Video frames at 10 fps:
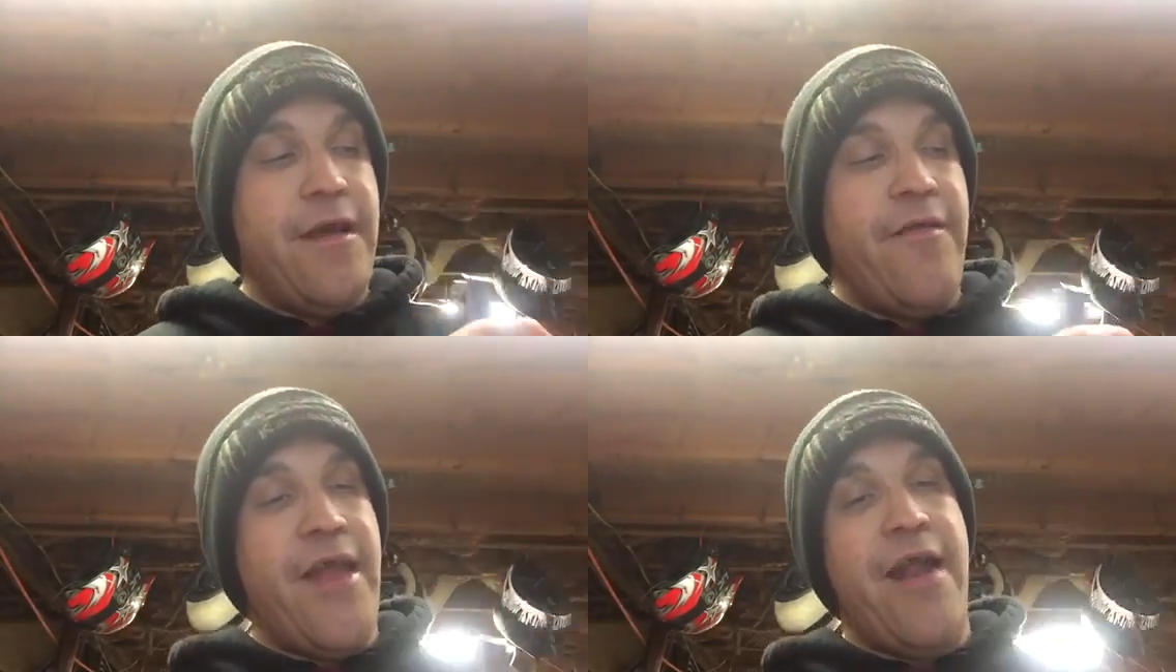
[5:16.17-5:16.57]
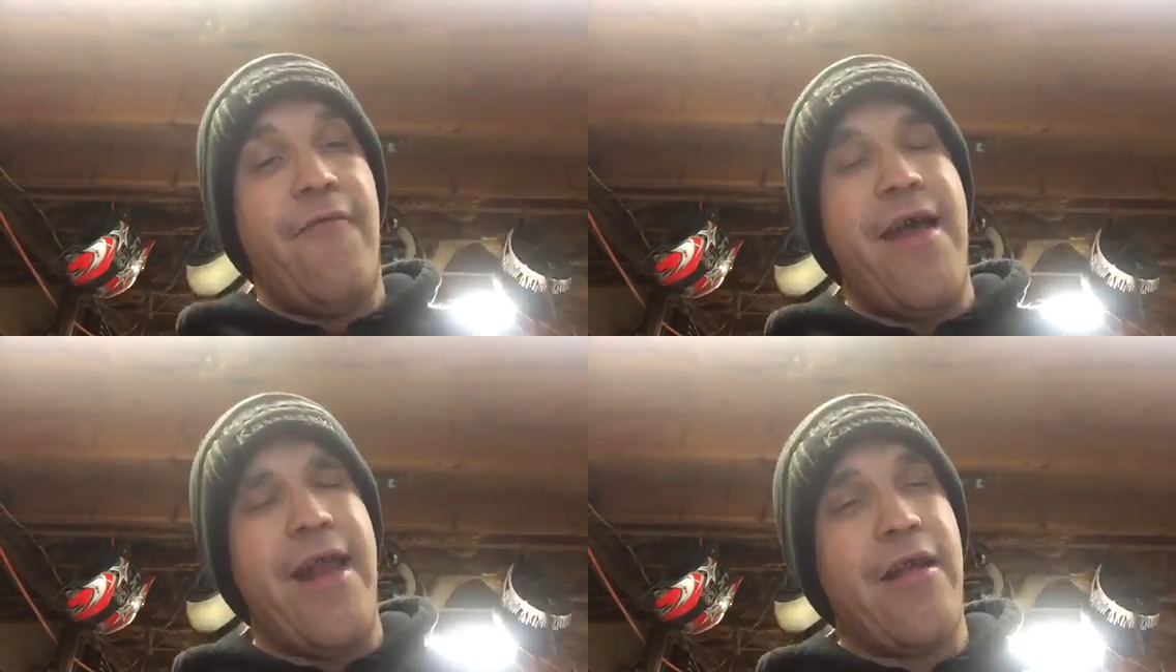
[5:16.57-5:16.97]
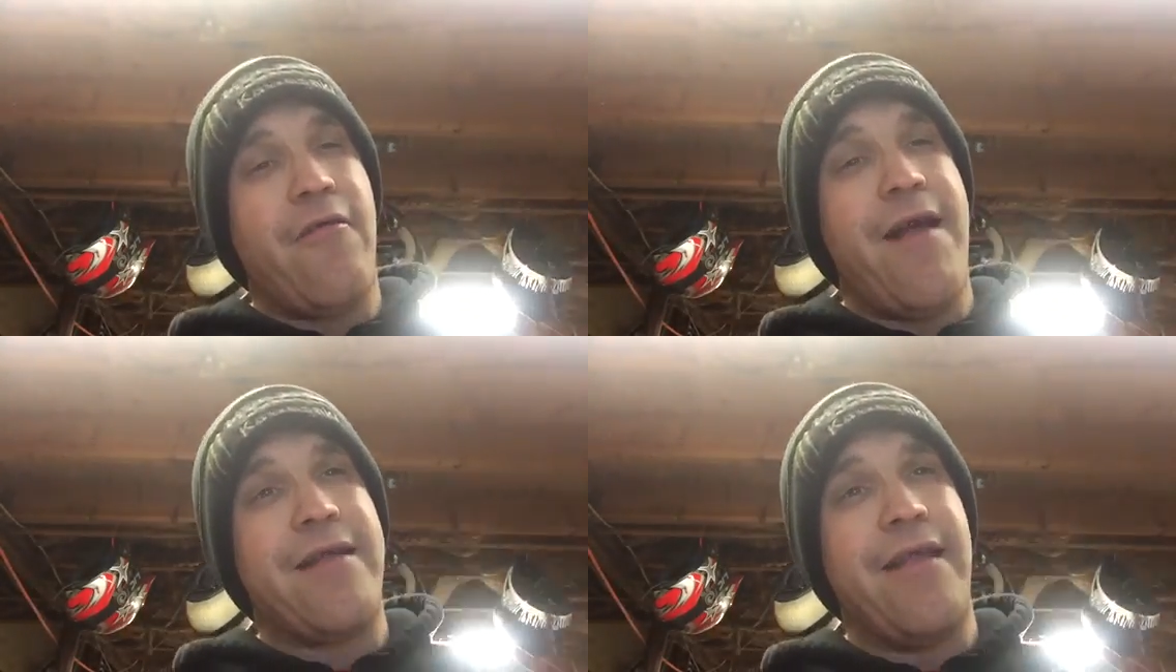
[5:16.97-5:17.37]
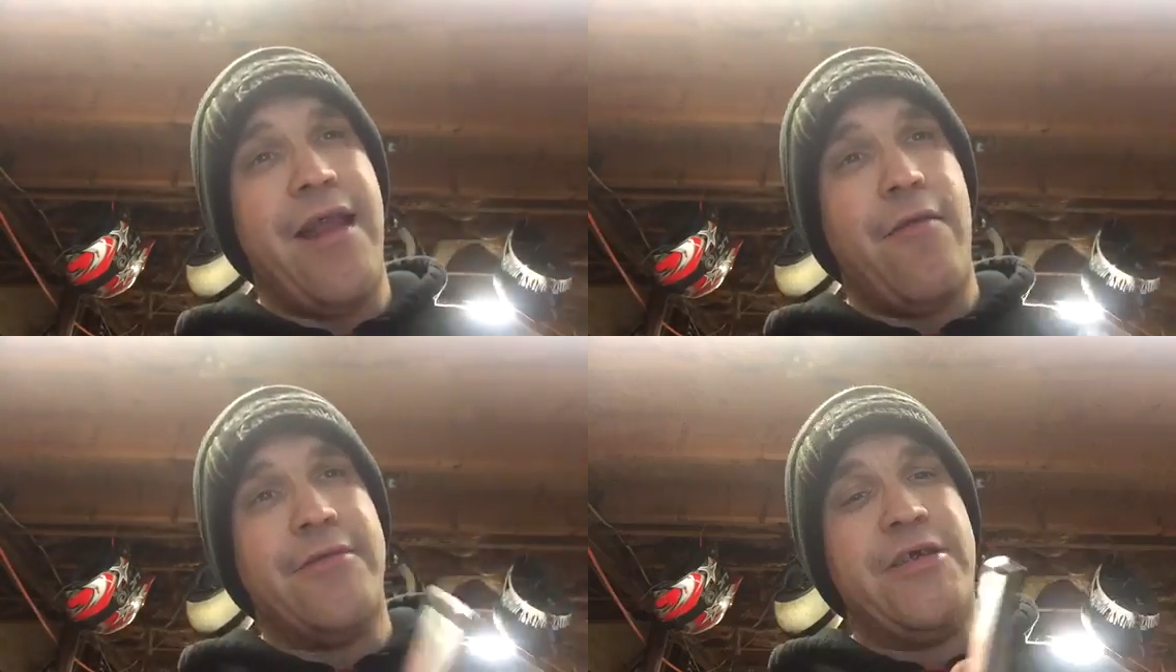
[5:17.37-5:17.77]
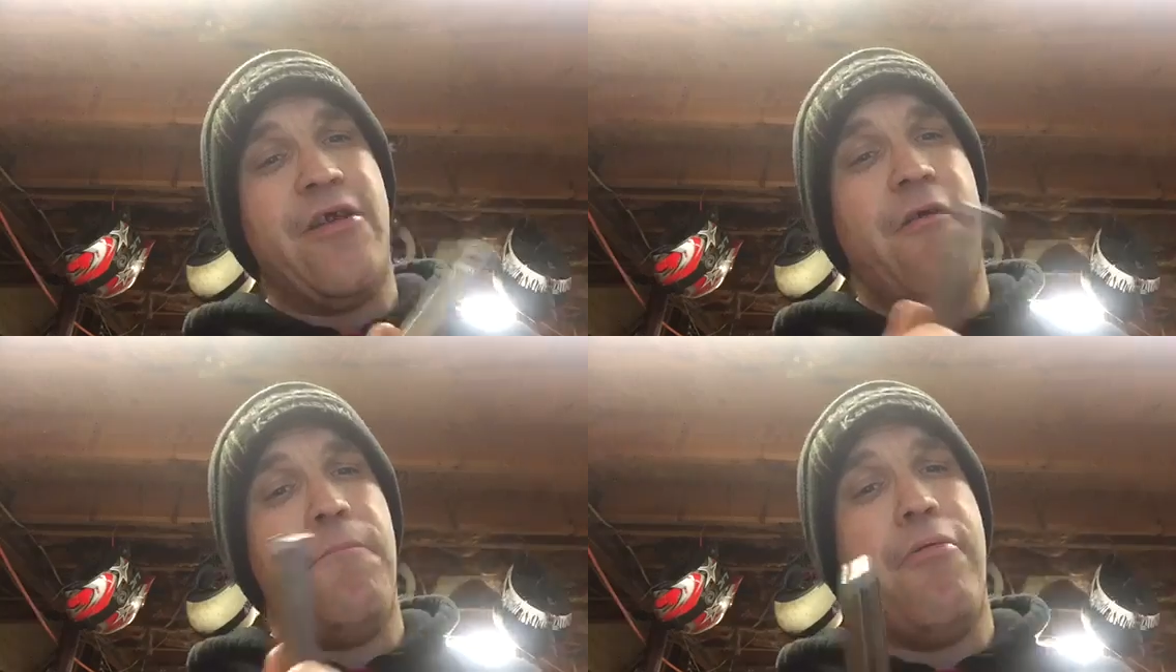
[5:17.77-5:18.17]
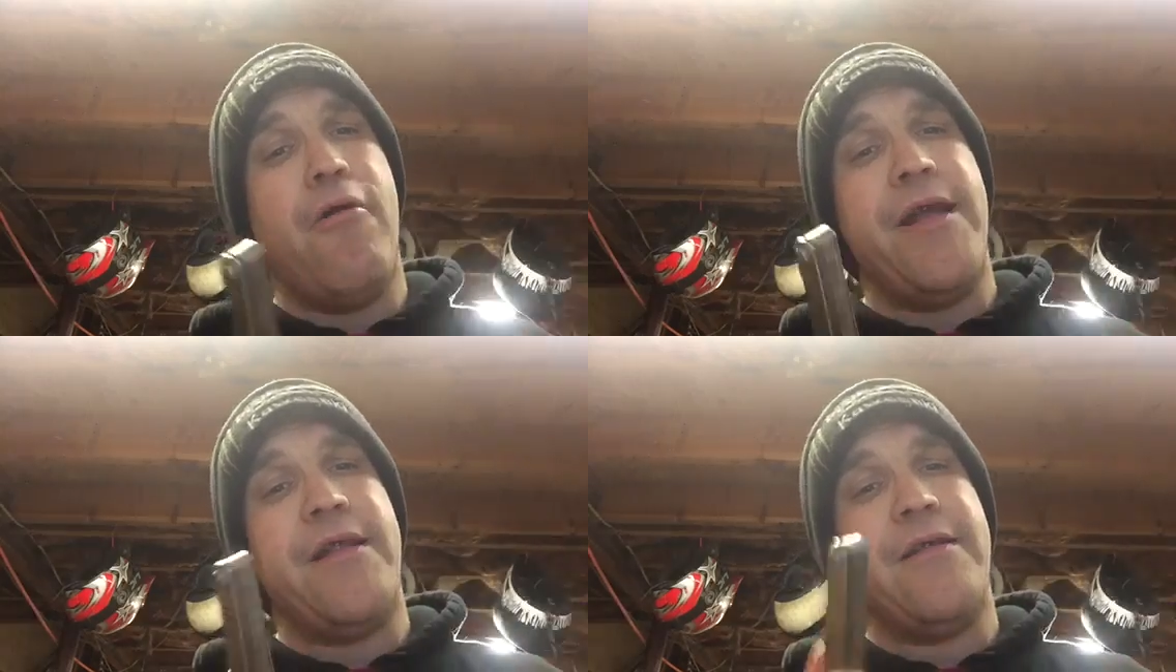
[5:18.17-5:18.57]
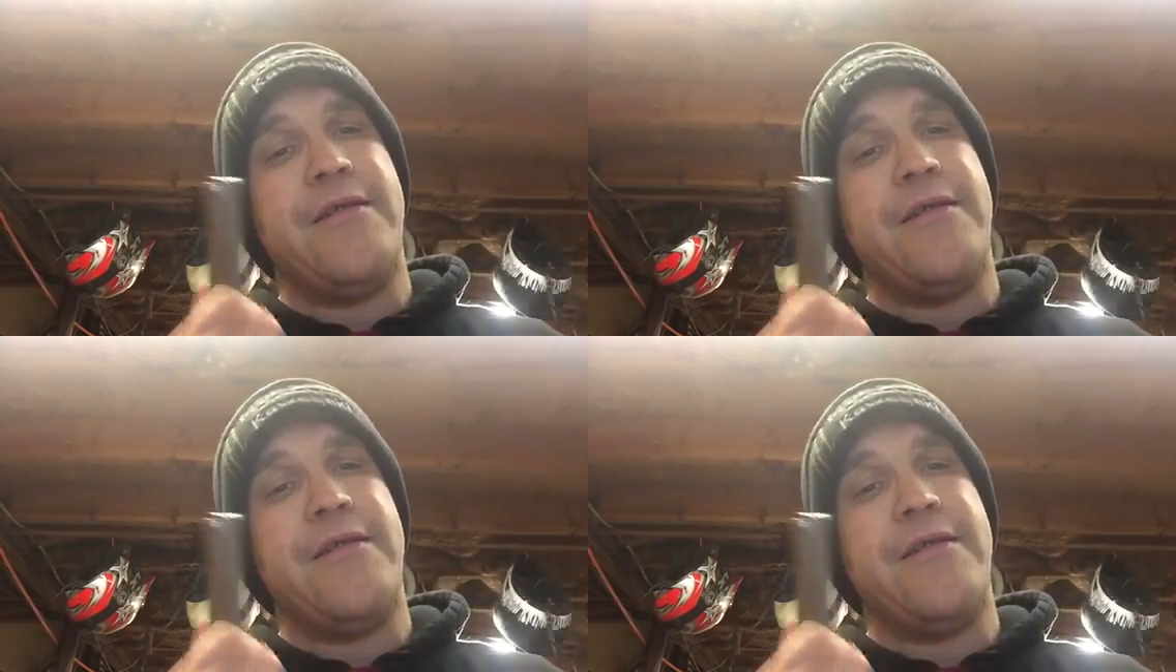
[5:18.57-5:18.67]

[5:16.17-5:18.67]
and then I read it correctly, and it was 0.6